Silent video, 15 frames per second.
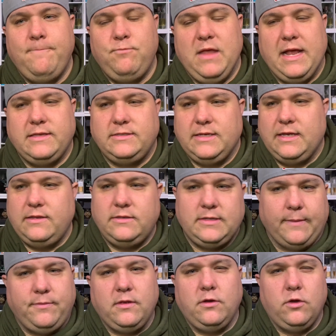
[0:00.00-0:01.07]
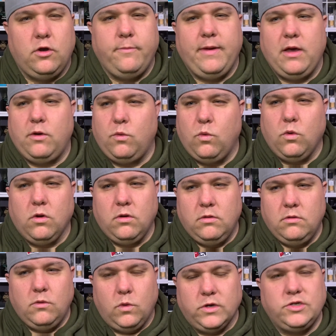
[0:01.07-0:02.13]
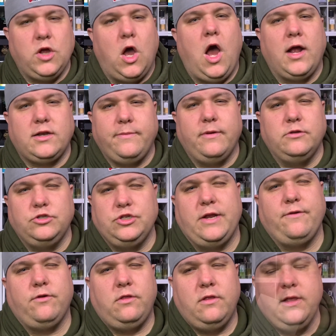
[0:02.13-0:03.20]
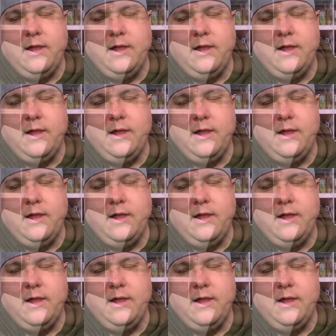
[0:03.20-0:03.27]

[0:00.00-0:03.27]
had said something good about or talked about in general.